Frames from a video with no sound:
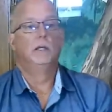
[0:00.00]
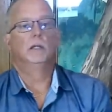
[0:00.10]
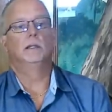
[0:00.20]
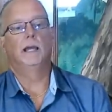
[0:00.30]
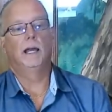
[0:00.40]

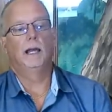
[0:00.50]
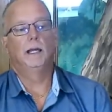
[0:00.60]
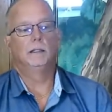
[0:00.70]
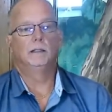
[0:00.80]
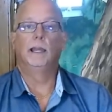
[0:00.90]

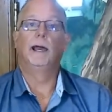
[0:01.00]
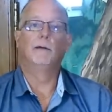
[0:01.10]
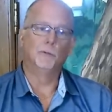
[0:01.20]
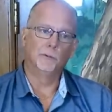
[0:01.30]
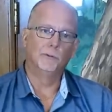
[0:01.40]
that they
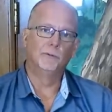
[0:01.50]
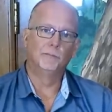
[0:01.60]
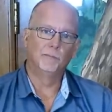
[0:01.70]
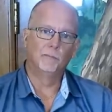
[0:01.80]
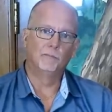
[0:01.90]
have their
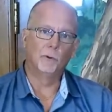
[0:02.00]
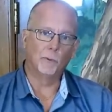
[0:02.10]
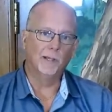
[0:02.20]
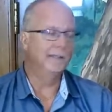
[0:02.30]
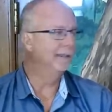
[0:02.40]
photo
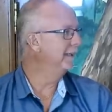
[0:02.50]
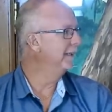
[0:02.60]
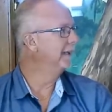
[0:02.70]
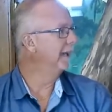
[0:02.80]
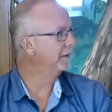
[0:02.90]
ID
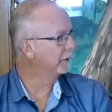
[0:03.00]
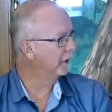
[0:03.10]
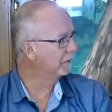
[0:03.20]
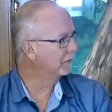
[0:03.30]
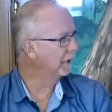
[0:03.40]
and their
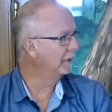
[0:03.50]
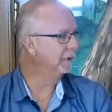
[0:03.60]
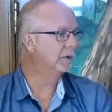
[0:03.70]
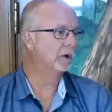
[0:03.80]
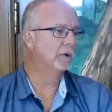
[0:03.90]
guest ID
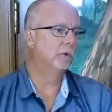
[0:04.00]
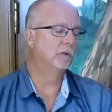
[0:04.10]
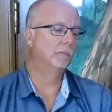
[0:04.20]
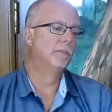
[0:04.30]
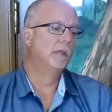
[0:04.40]
card with
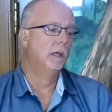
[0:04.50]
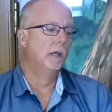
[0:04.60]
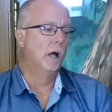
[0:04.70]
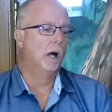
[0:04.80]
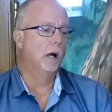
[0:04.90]
them.
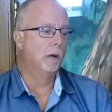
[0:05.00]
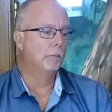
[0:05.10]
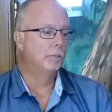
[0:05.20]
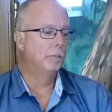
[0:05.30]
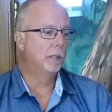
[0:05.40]

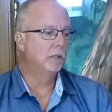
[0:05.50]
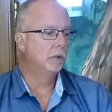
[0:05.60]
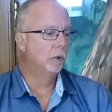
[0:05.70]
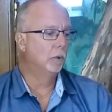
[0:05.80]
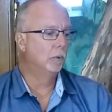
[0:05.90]
But you
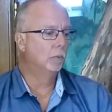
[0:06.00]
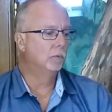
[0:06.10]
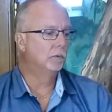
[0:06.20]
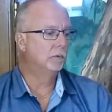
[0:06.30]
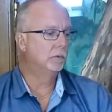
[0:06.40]
know,
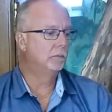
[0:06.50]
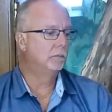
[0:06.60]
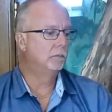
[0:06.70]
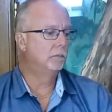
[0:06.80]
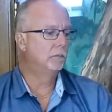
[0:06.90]

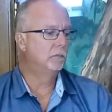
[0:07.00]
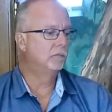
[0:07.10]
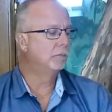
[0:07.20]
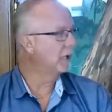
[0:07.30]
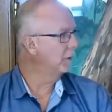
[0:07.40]

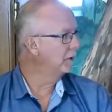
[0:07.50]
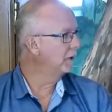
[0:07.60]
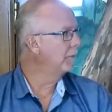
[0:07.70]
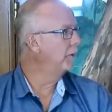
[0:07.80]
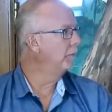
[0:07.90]
from time to
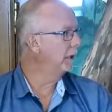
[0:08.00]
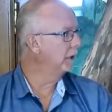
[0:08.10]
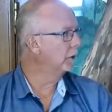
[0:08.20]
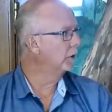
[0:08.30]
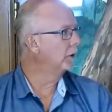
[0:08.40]
time it may
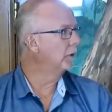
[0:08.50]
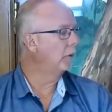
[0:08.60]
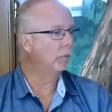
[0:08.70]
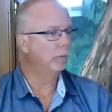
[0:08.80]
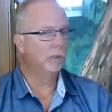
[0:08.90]
occur,
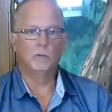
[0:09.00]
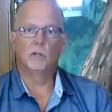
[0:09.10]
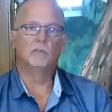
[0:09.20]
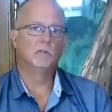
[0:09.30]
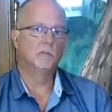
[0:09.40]
and we
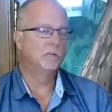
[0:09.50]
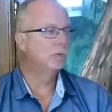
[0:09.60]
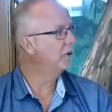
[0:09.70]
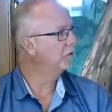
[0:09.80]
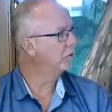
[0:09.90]
address the
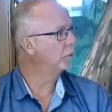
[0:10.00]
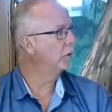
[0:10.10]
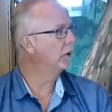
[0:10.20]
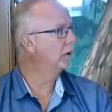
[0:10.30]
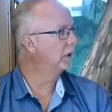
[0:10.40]
situations
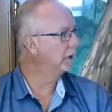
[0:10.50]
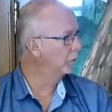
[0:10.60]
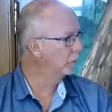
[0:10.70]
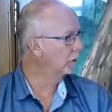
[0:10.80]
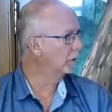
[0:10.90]
when they
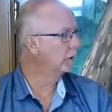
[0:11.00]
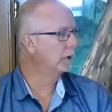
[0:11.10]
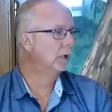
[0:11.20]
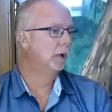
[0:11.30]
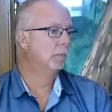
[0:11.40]
do occur.
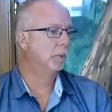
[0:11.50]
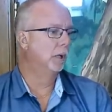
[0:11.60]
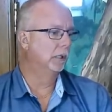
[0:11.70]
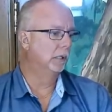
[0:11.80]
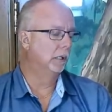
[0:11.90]

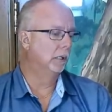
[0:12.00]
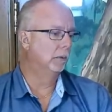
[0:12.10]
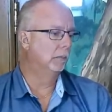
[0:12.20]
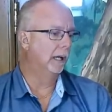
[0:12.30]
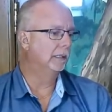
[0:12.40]
But
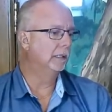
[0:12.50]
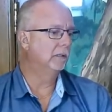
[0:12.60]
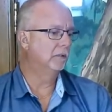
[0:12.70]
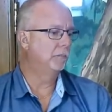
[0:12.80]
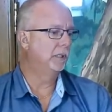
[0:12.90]
I think
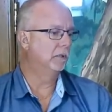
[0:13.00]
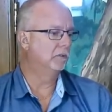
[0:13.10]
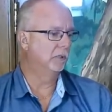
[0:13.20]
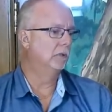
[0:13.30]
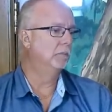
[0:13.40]
it's because
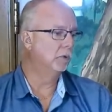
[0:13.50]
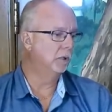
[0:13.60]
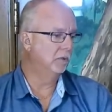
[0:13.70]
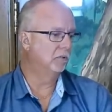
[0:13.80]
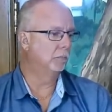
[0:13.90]
the
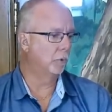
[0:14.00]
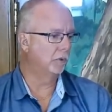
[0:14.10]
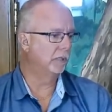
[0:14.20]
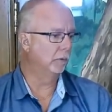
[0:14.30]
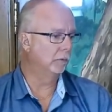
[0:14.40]
community support that